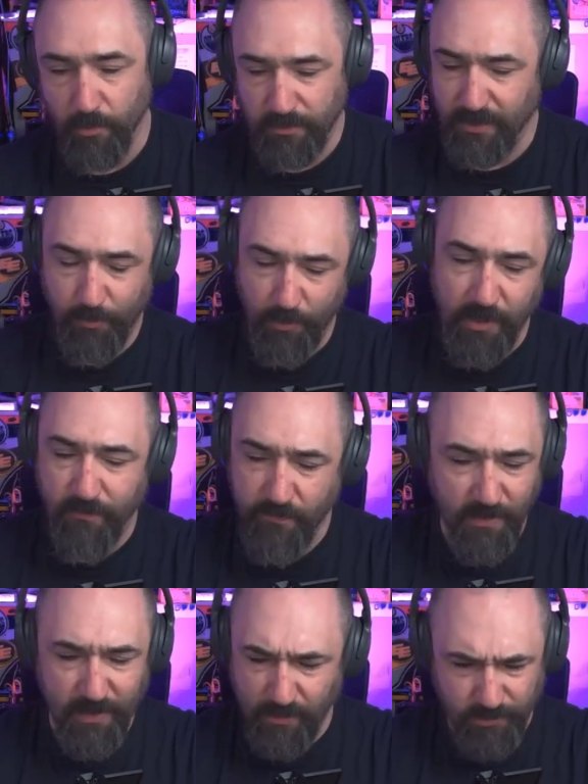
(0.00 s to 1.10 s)
It's like we need
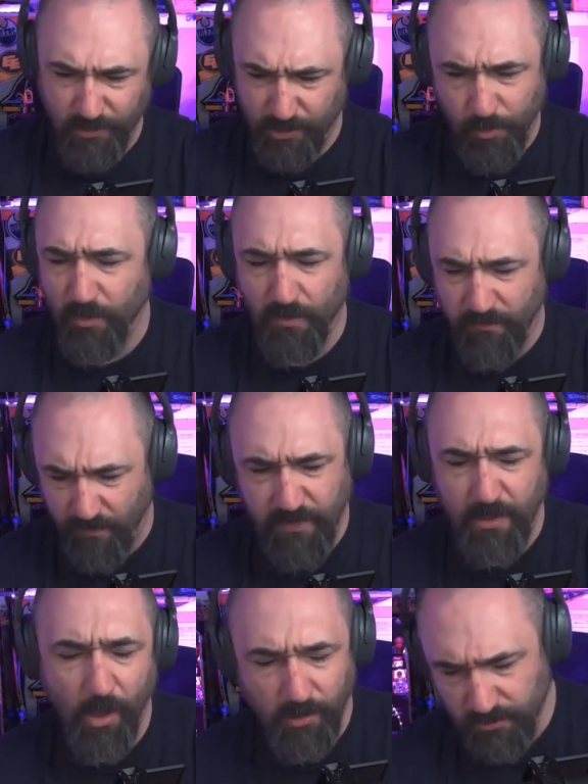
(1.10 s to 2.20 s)

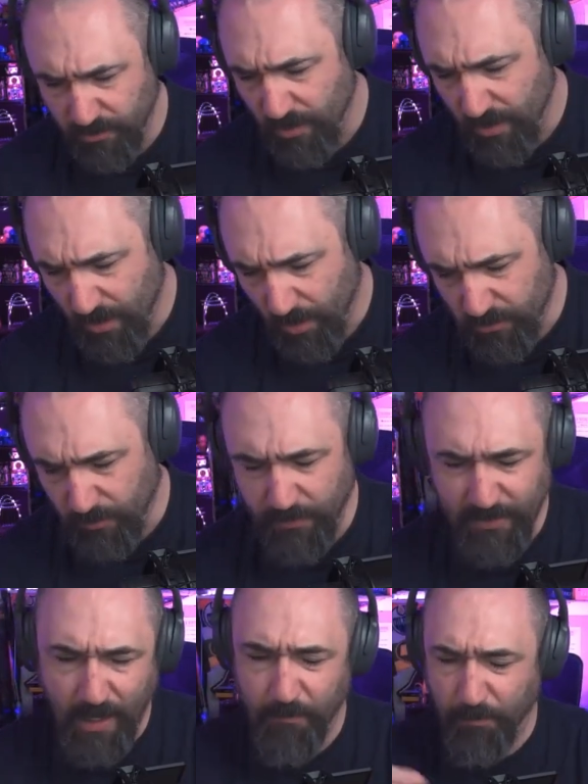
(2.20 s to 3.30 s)
$15,250 or something like
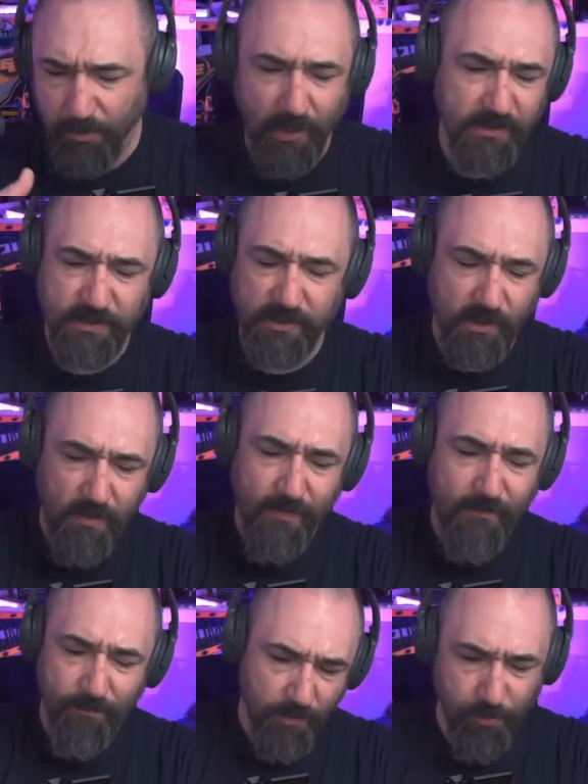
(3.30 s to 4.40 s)
that, plus
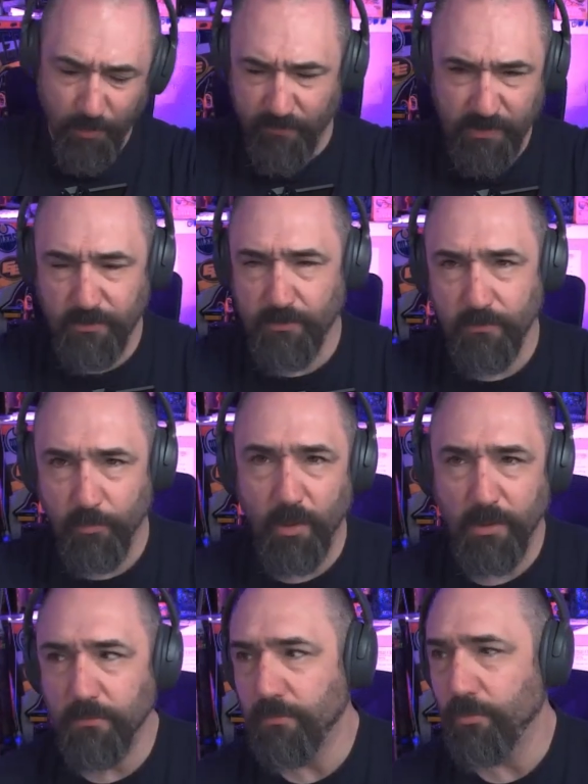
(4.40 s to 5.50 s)
the previous
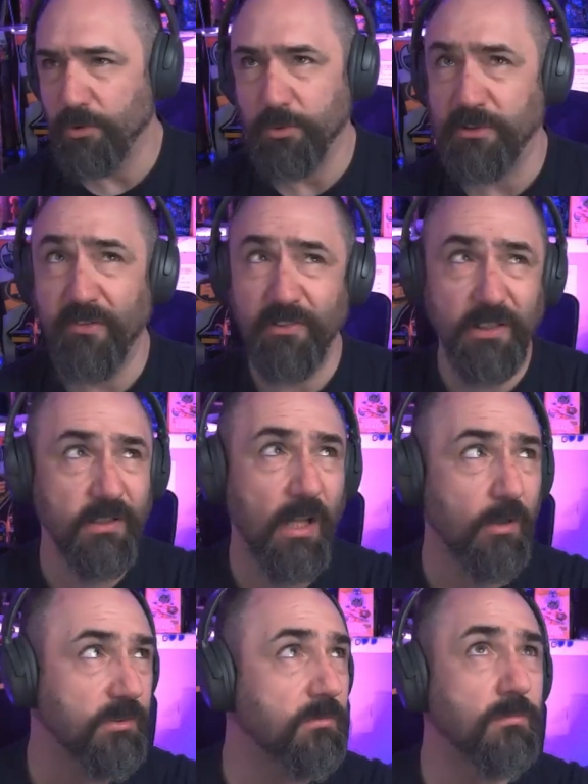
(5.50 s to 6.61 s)
one, which was
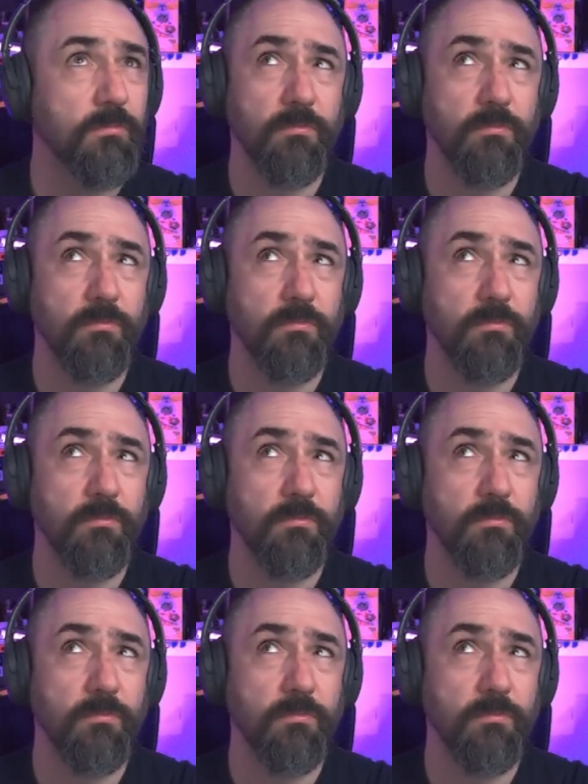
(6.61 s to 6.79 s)
17,000